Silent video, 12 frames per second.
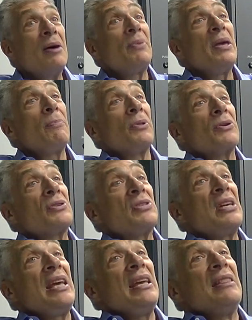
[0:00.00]
People are
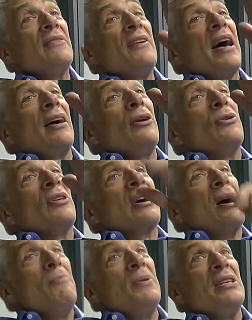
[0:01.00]
seeing the value of the
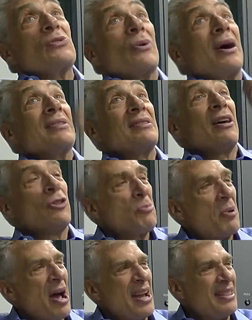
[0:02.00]
companies rise, now they're
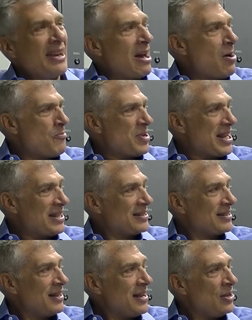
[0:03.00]
buying the
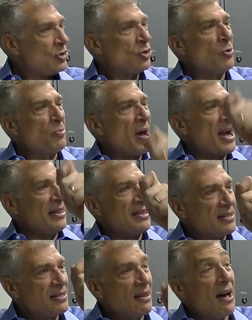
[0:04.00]
companies. So they're buying the
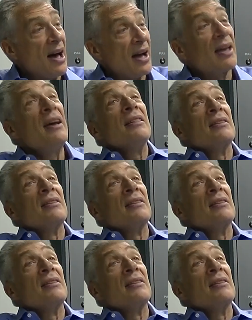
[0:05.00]
stock